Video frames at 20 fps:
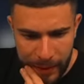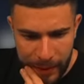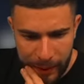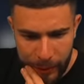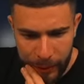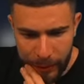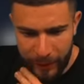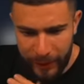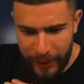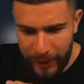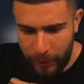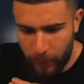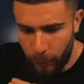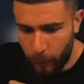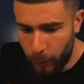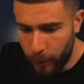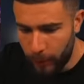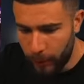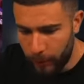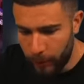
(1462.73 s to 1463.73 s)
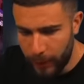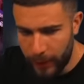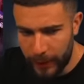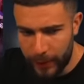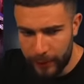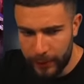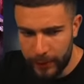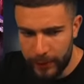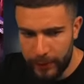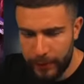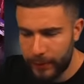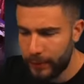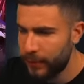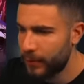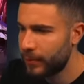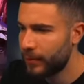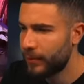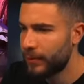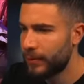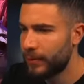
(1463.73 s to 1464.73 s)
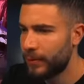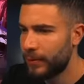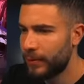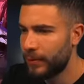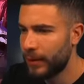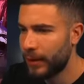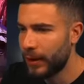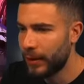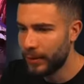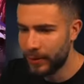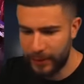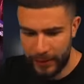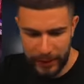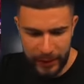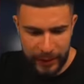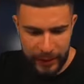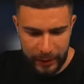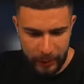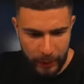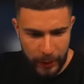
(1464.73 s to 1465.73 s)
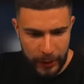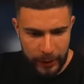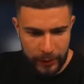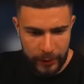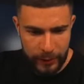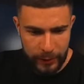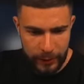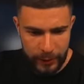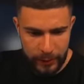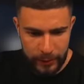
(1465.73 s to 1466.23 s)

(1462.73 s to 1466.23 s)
We haven't had one wild in 6 spins.